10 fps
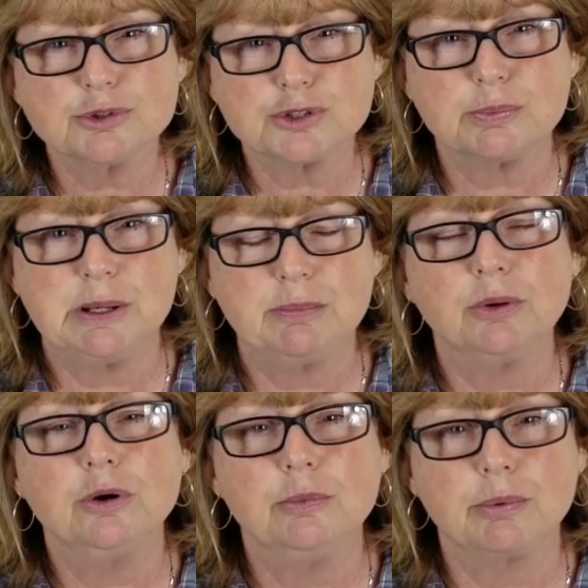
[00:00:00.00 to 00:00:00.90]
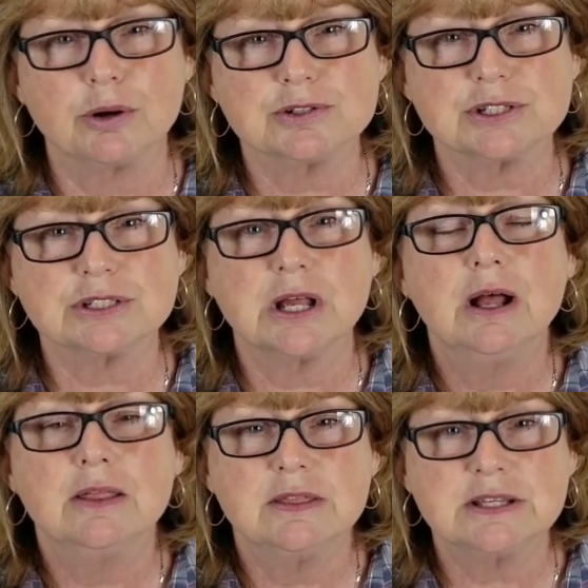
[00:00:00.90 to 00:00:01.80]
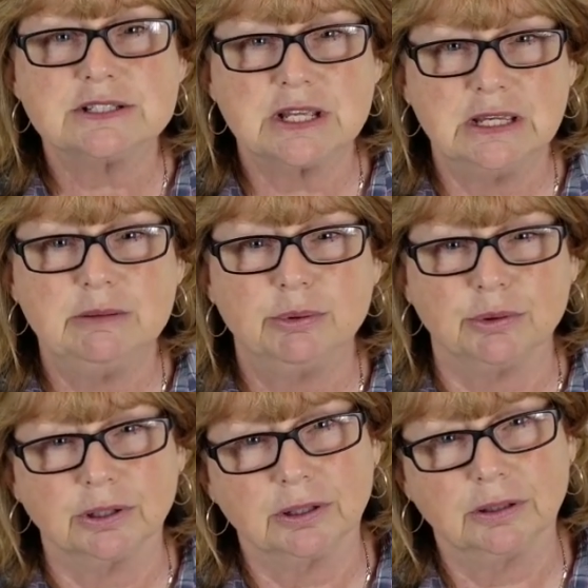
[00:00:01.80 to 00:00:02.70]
to people who purchase this ebook.